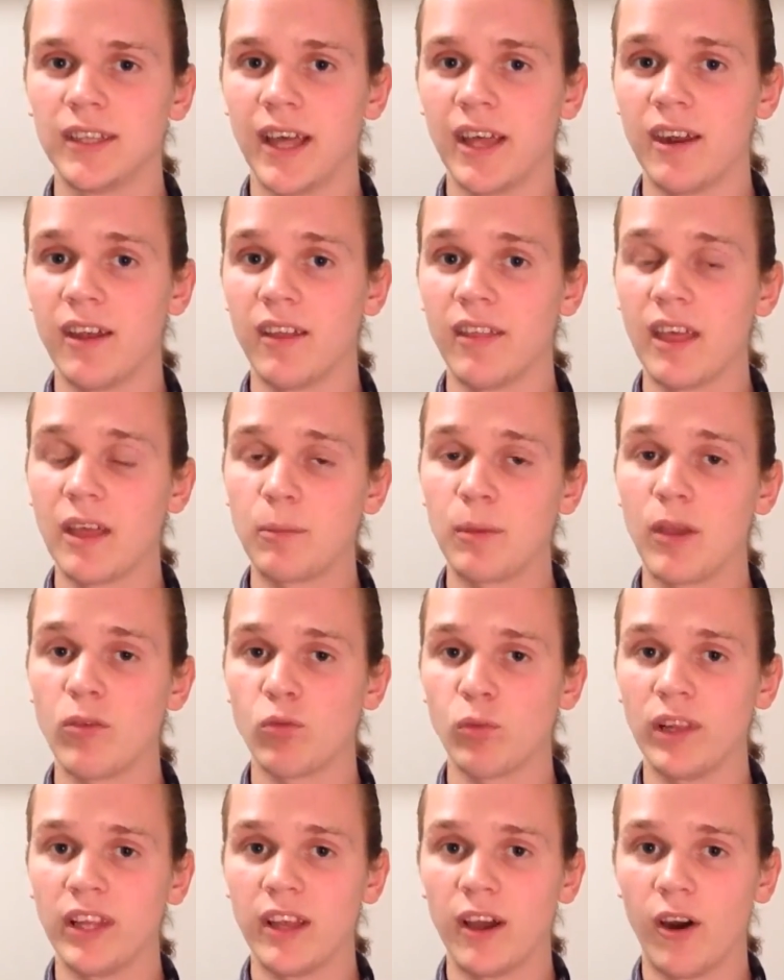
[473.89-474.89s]
And that
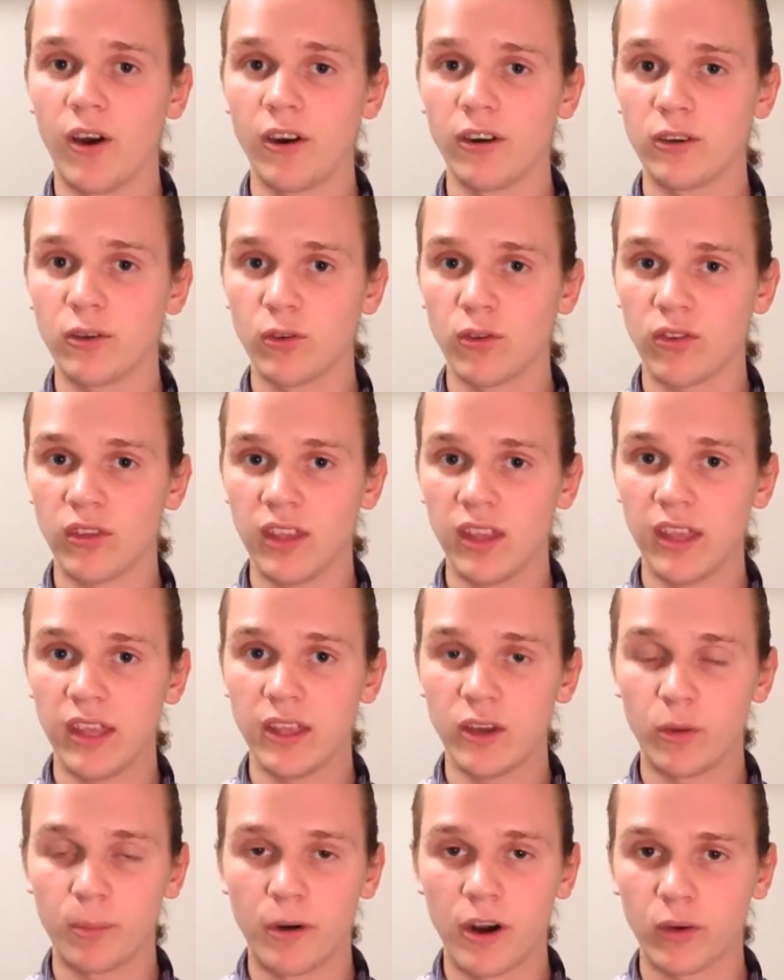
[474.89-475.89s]
becomes really hard to
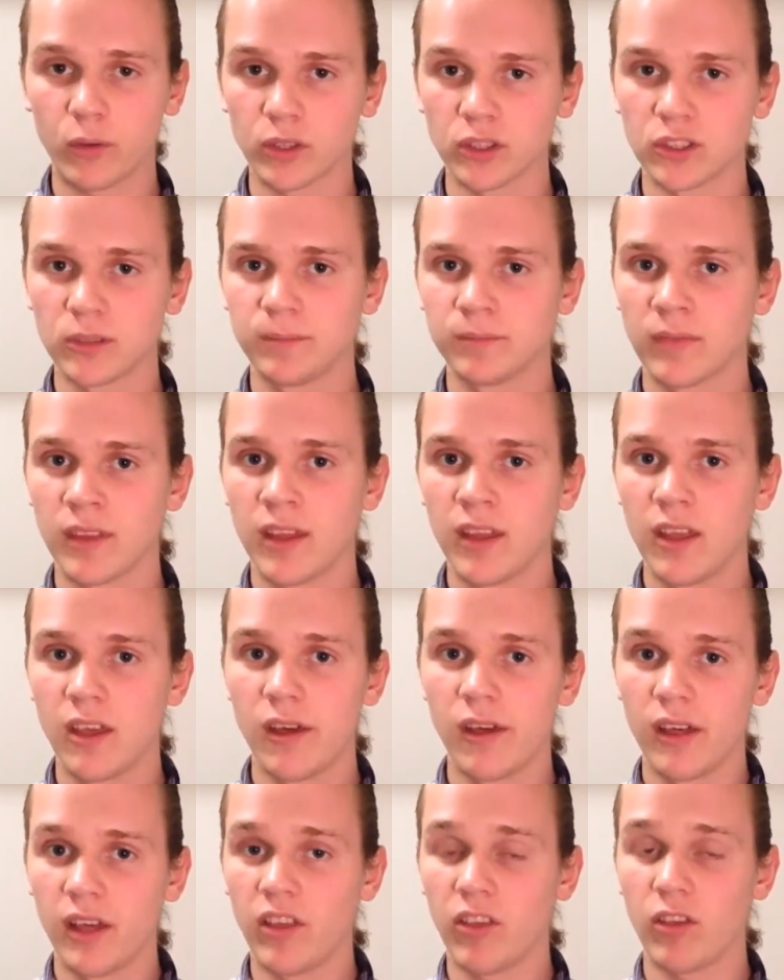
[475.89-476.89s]
see your progress.
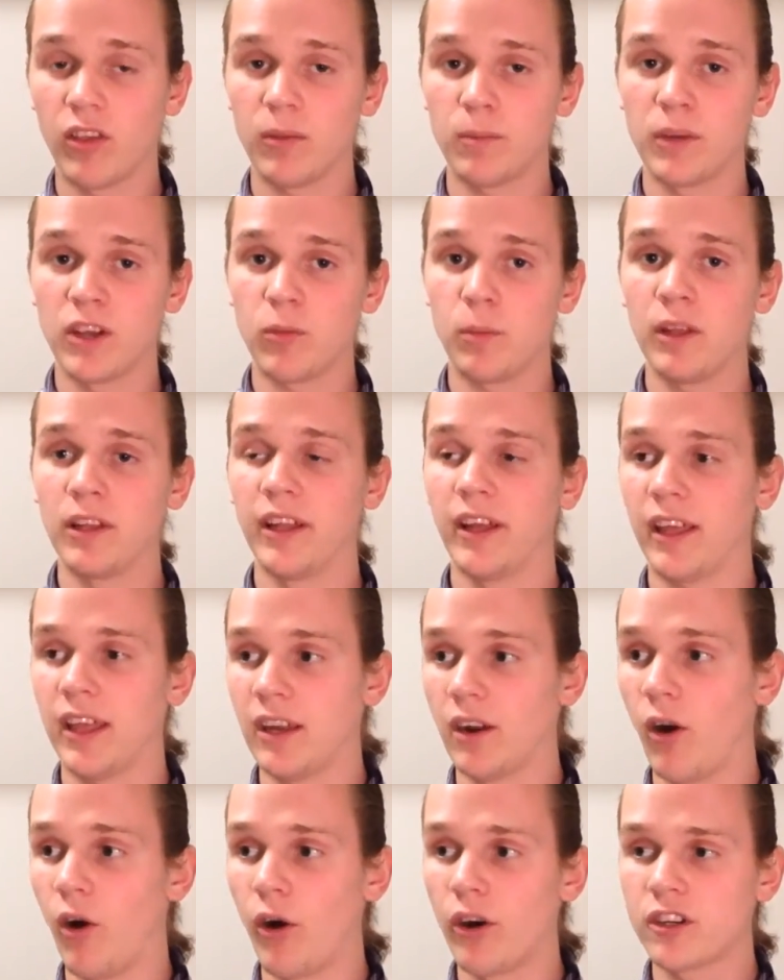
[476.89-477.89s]
It might be like
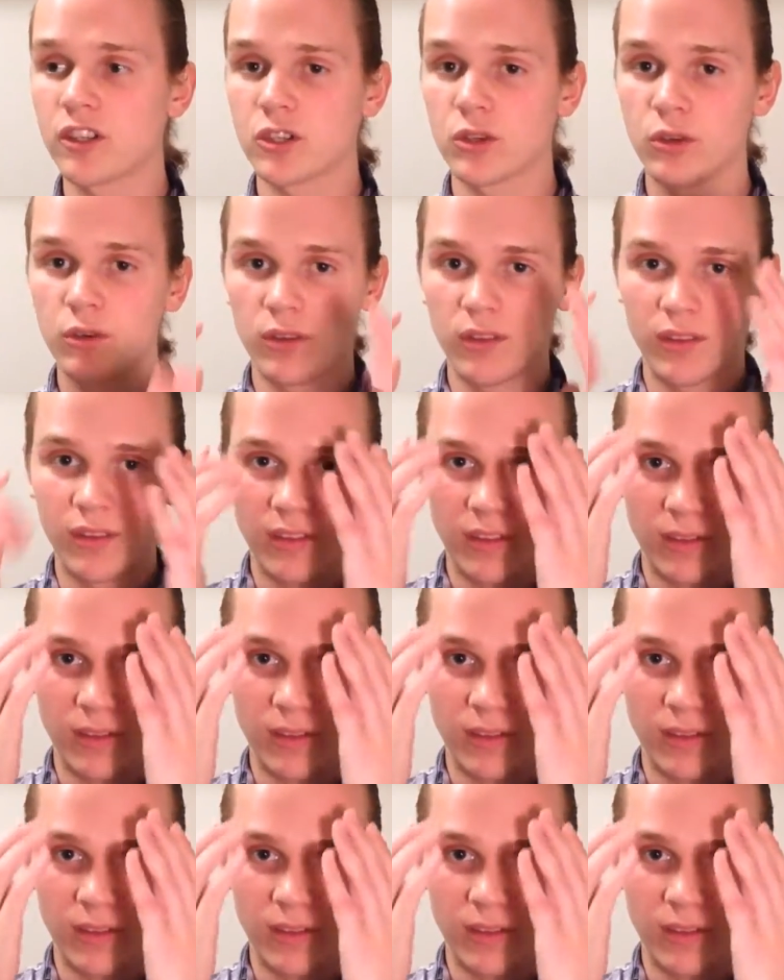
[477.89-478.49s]
an archer